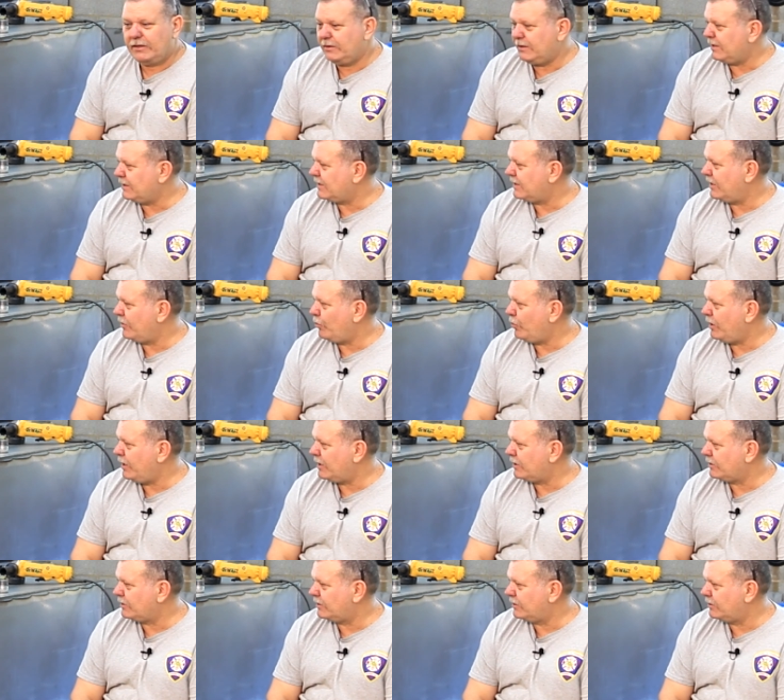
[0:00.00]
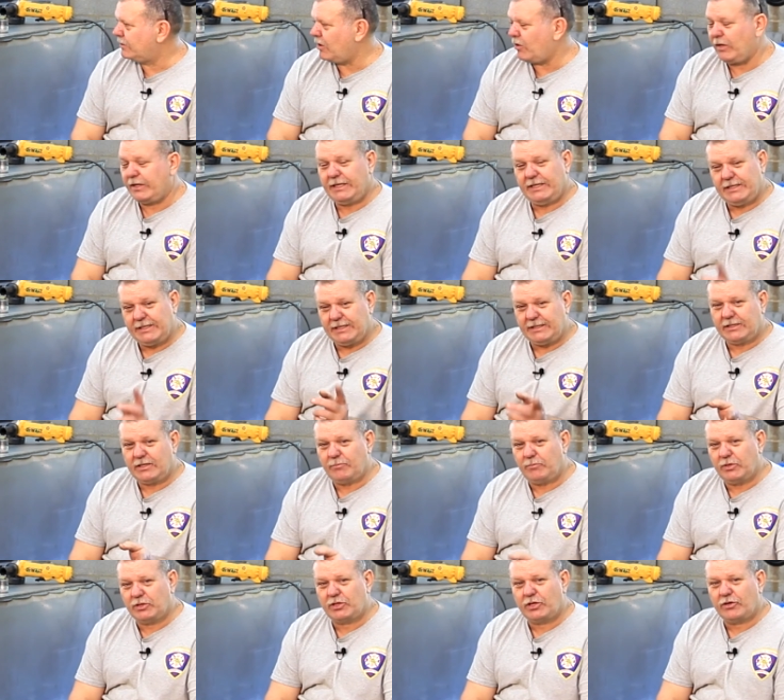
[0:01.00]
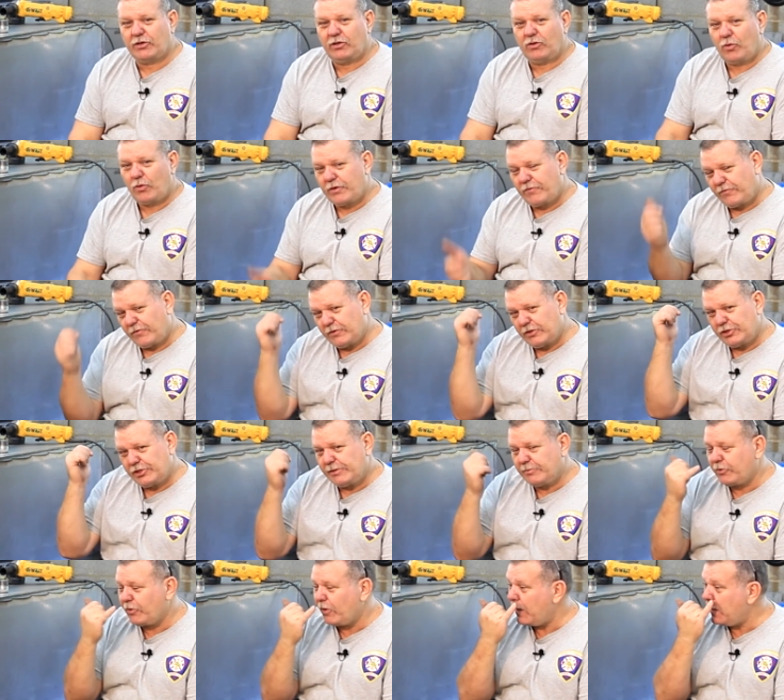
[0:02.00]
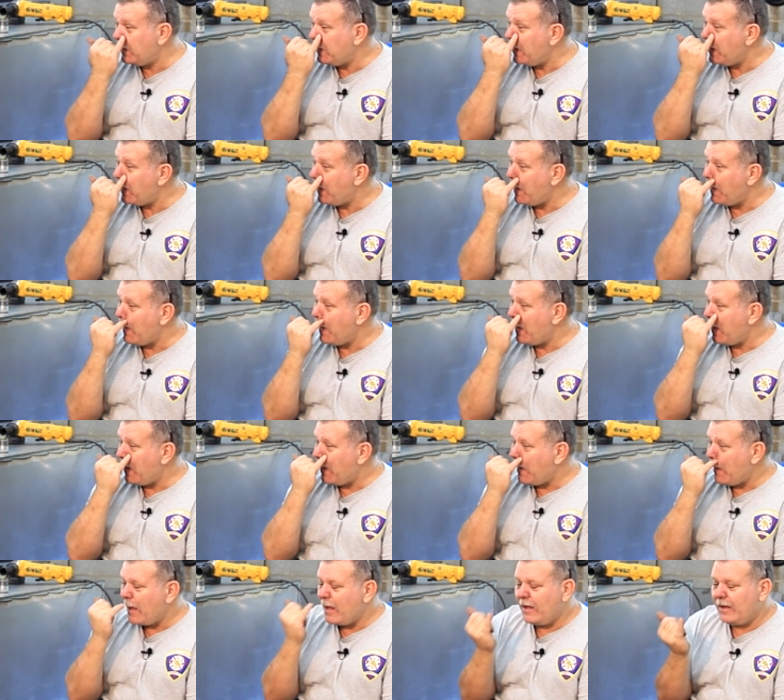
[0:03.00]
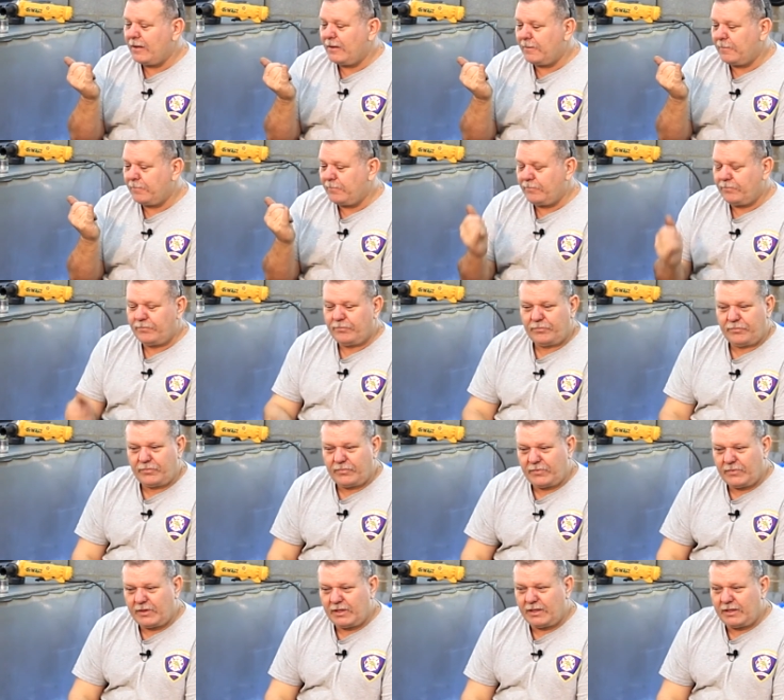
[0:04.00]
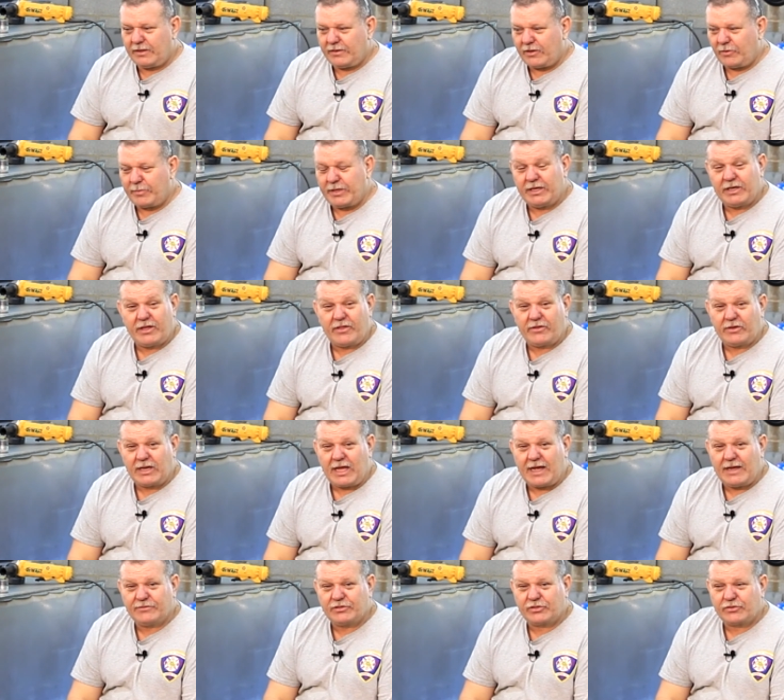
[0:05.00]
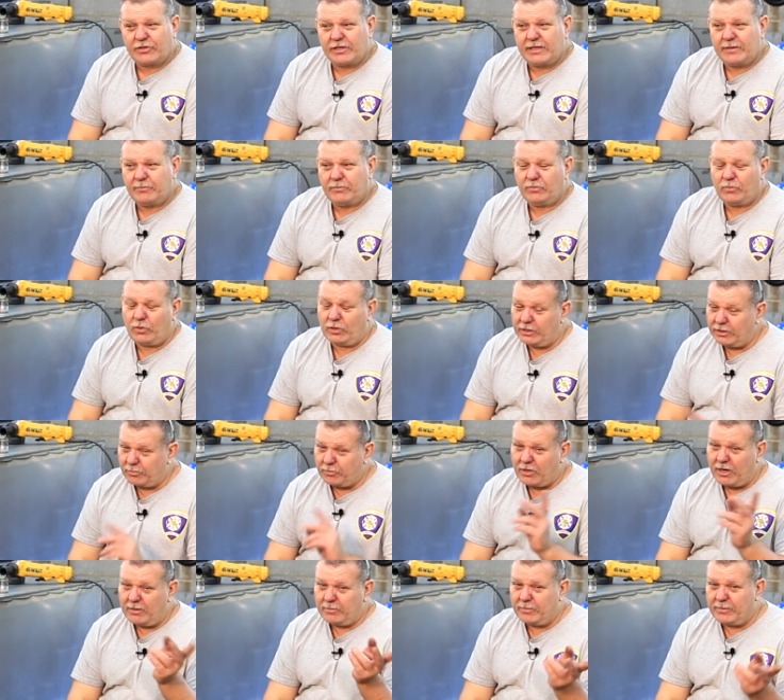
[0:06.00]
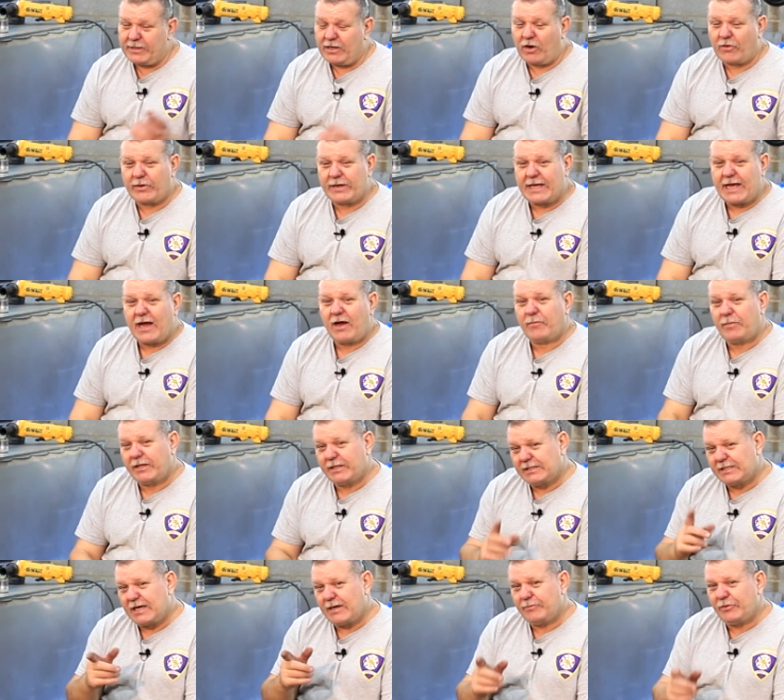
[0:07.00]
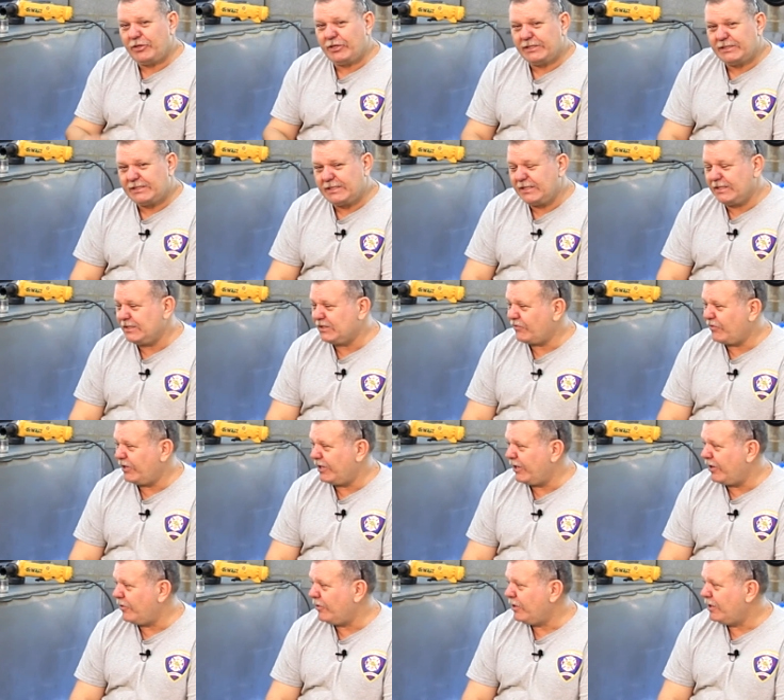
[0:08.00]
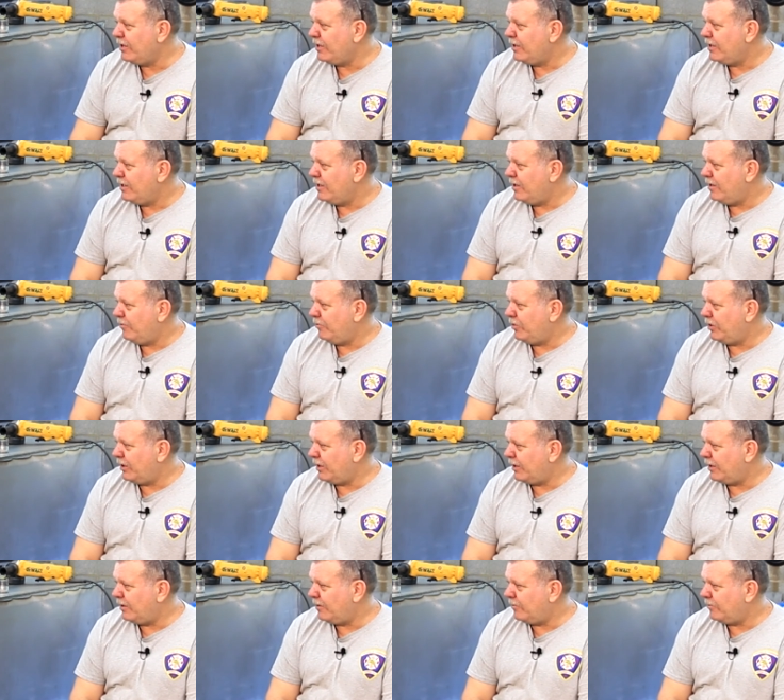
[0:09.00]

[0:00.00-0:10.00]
Let's see, what else? Oh, I need to get the material ordered for the jib crane. There'll be another live stream. Well, it'll probably be already out by the time you see this video. But